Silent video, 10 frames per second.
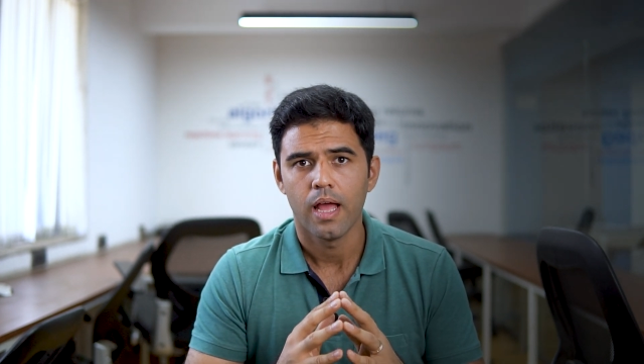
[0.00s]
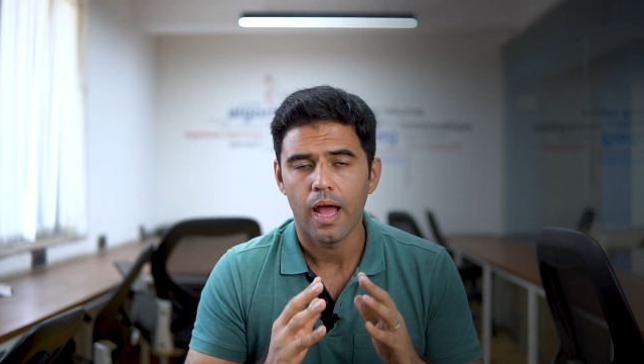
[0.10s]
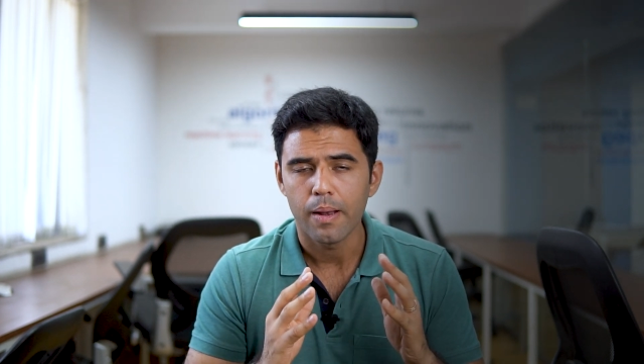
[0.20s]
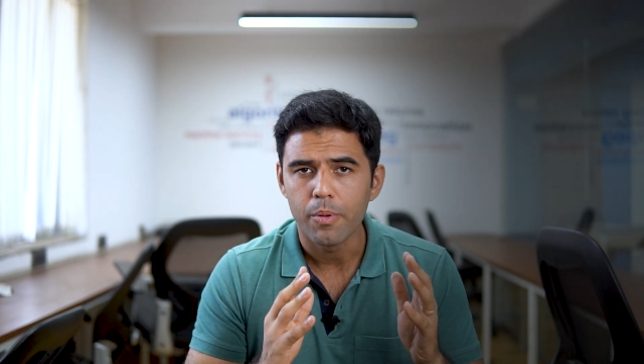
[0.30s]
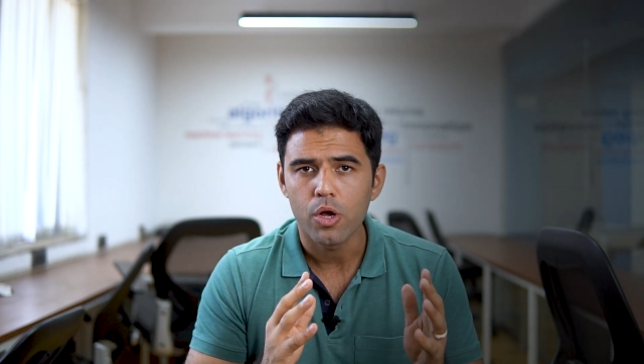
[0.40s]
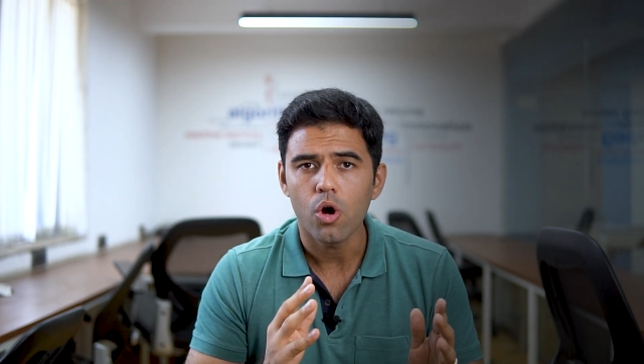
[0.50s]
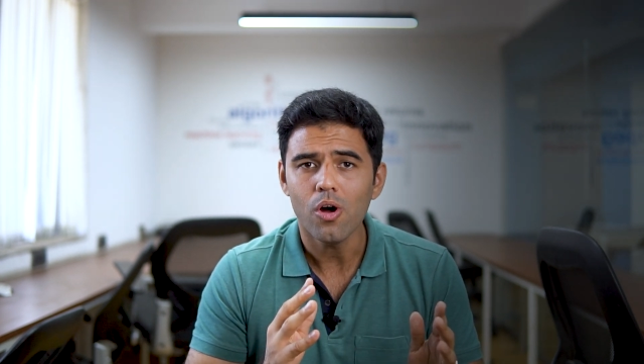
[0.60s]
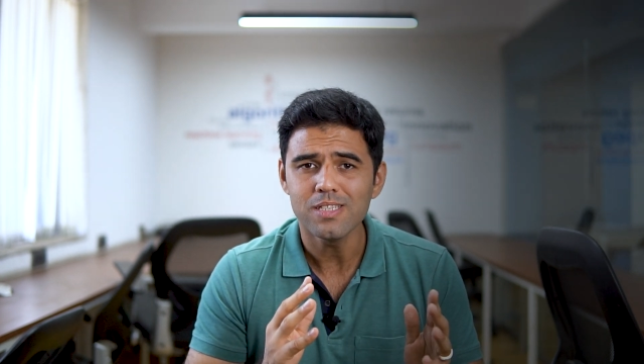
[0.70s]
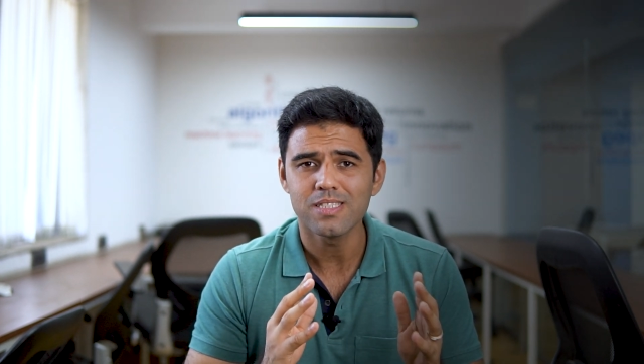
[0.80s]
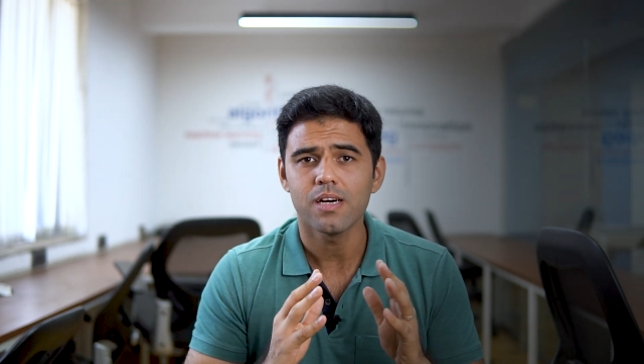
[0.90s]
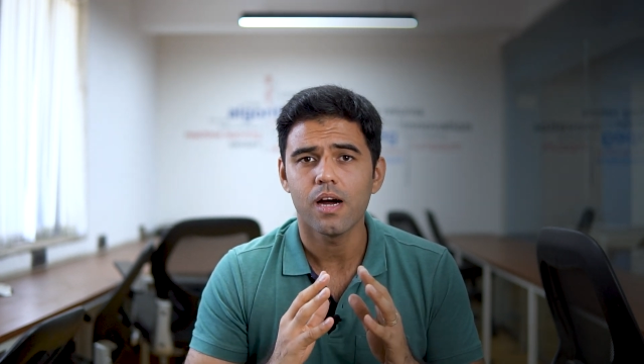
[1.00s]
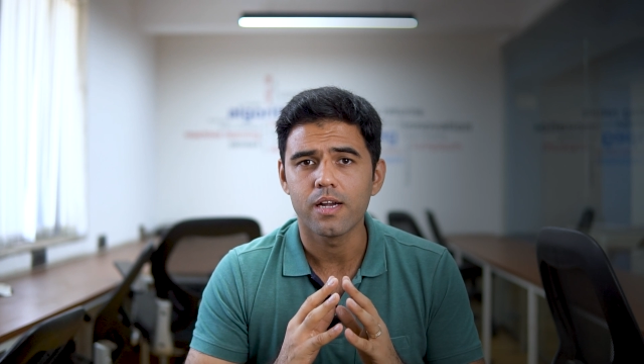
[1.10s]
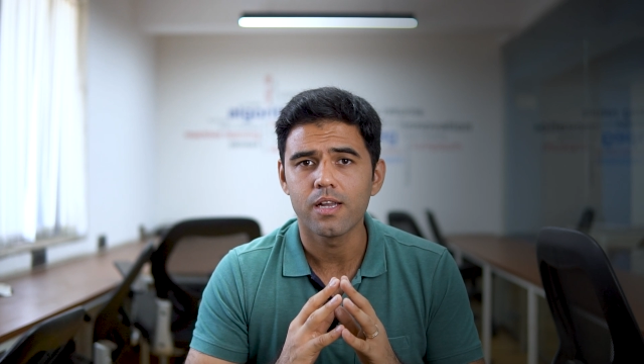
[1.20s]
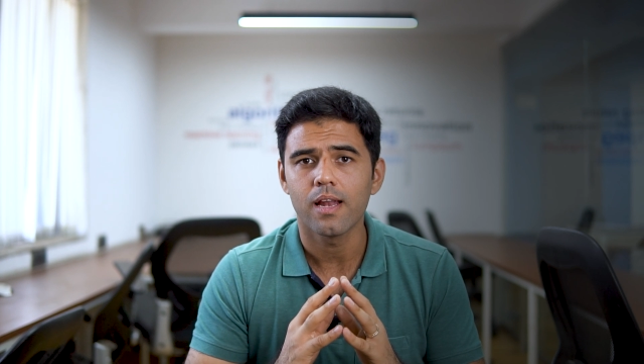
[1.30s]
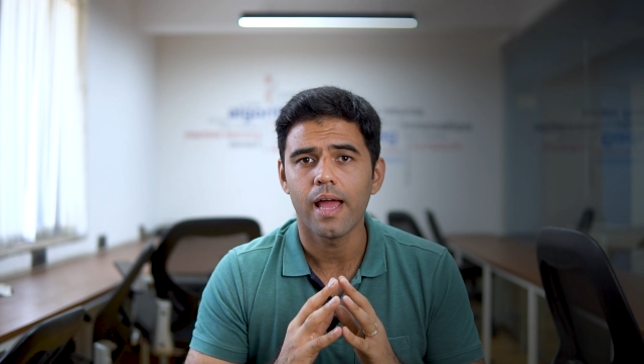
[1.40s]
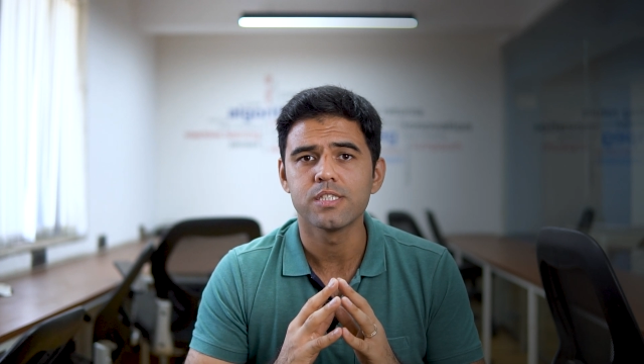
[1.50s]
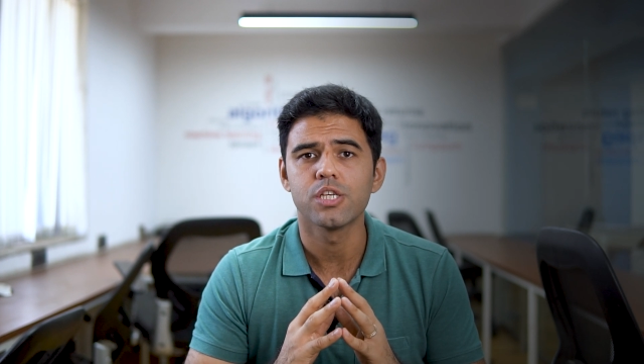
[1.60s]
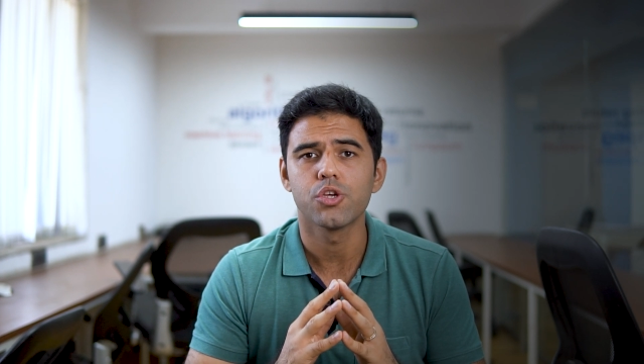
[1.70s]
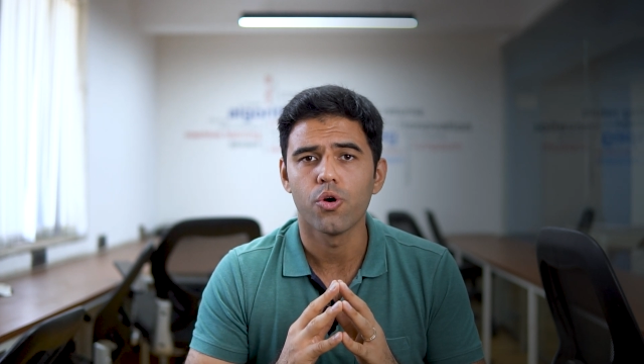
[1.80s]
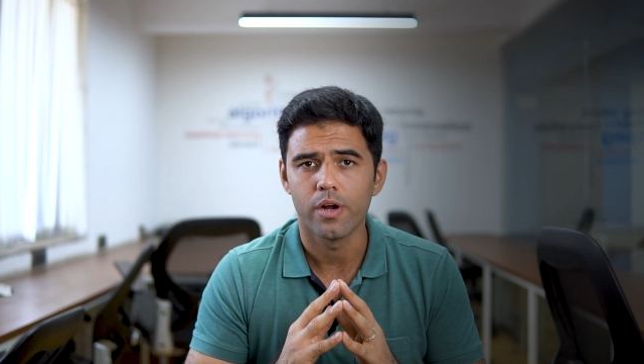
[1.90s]
And because the underlying
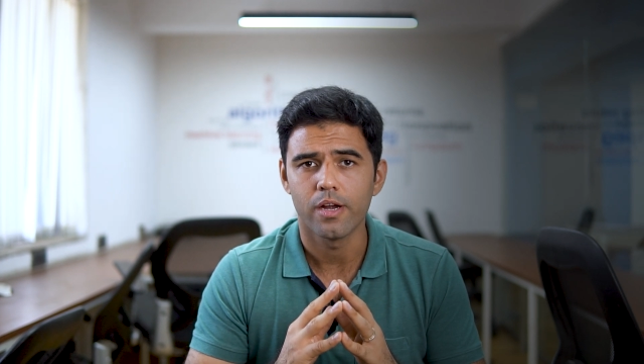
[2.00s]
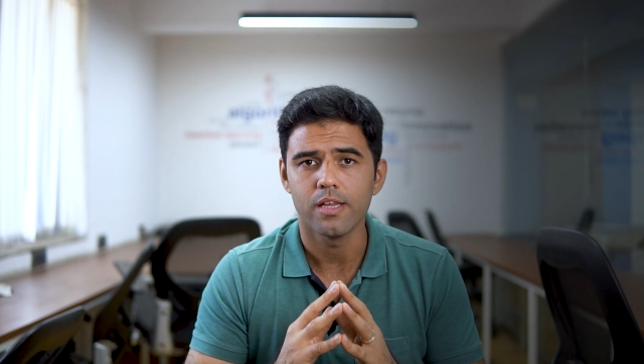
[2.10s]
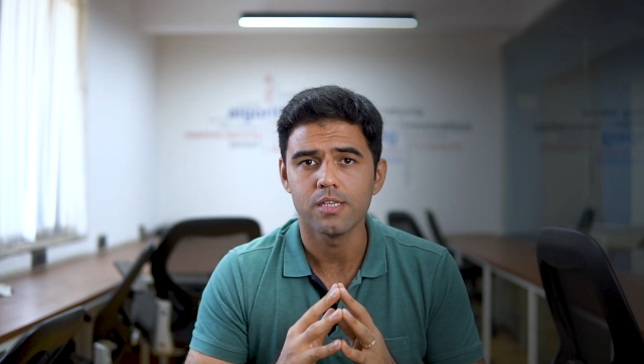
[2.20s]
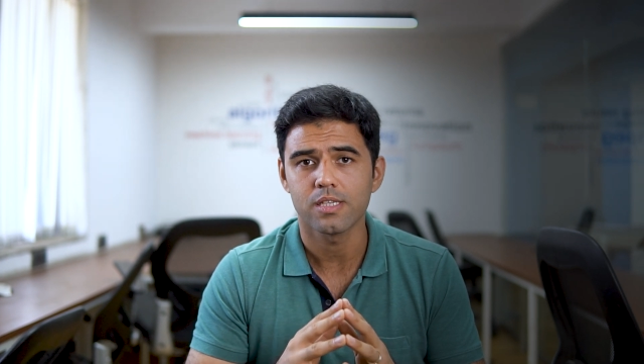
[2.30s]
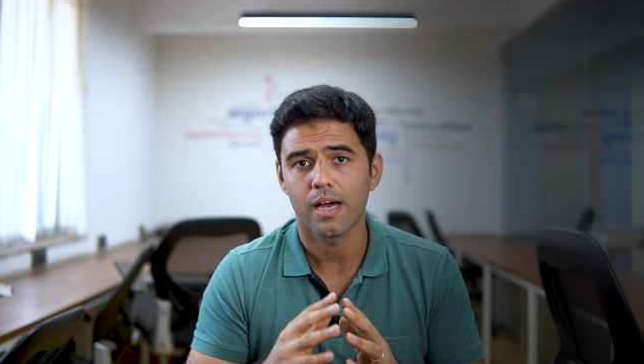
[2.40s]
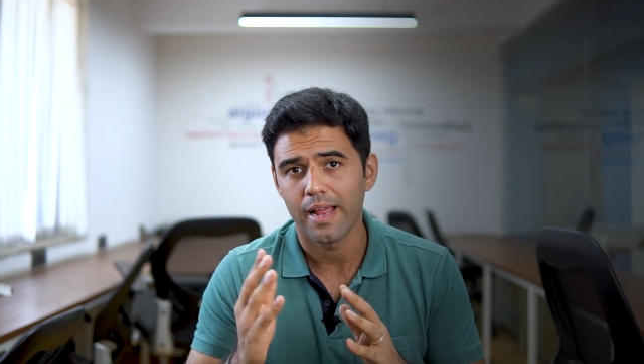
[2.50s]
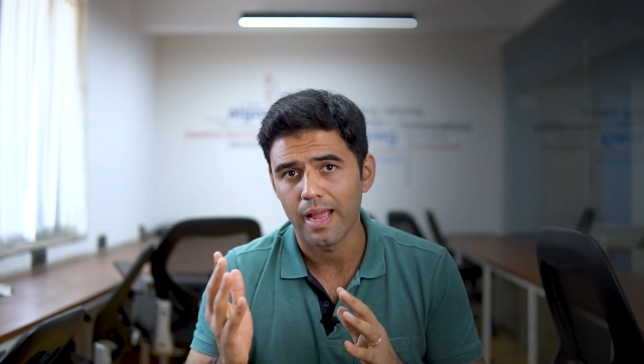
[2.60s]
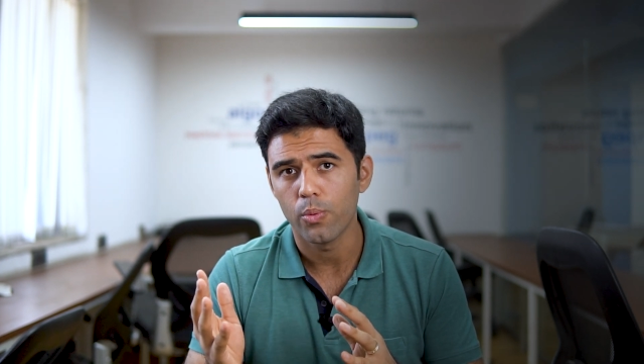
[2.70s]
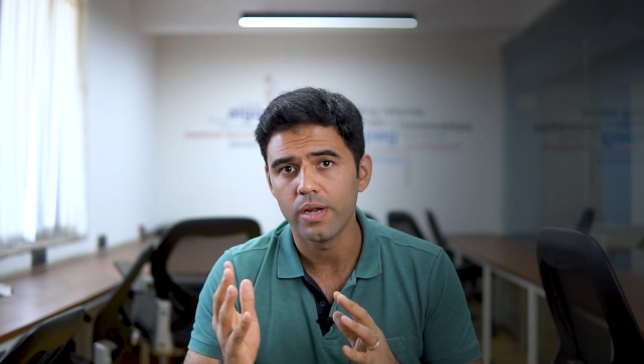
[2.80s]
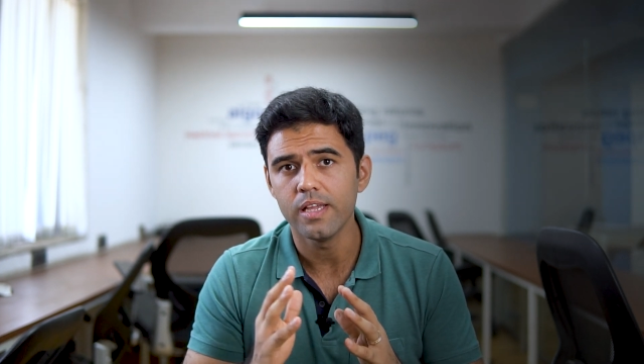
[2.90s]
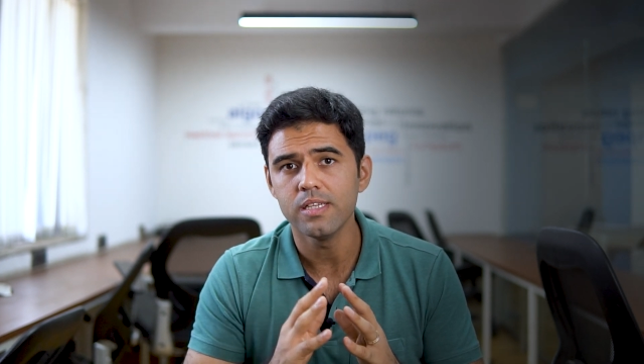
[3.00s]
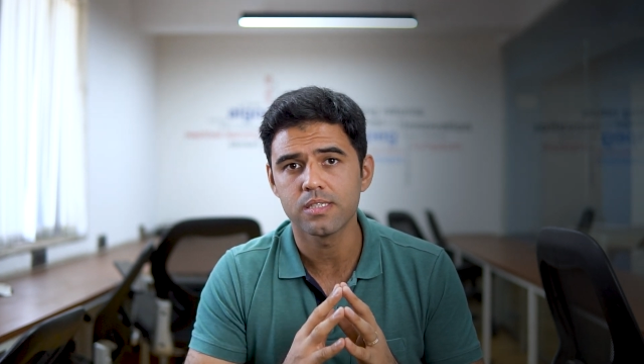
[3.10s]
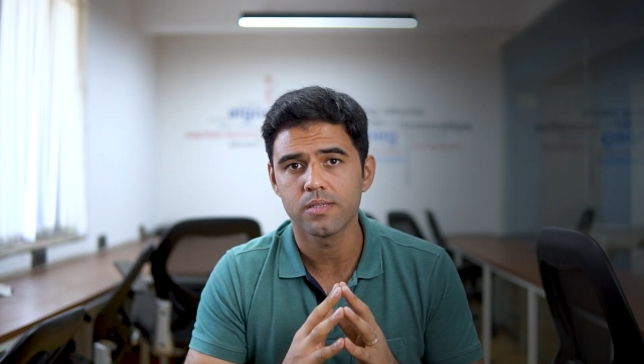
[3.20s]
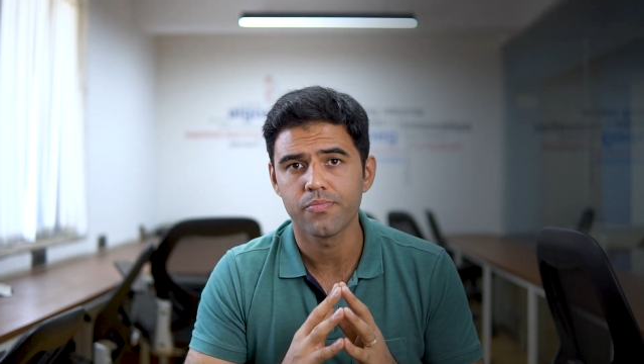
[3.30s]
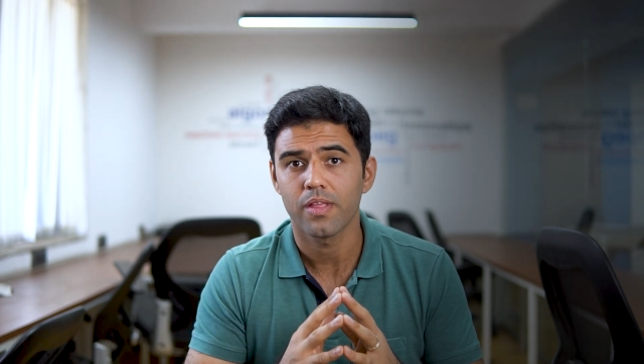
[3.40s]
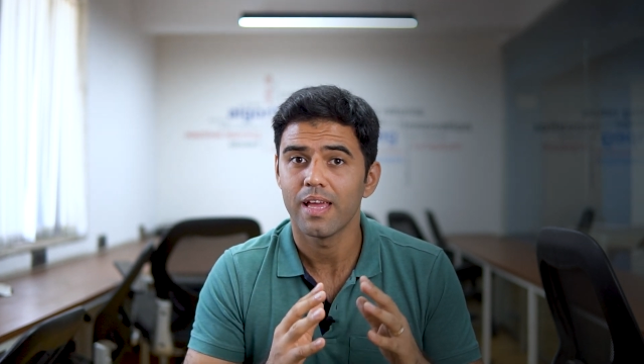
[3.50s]
securities are equities,